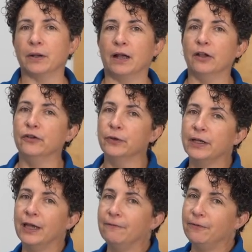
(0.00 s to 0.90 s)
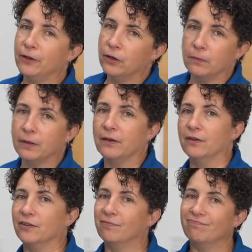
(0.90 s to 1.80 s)
but I'll do it again for you
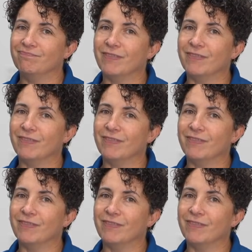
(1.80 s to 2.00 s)
because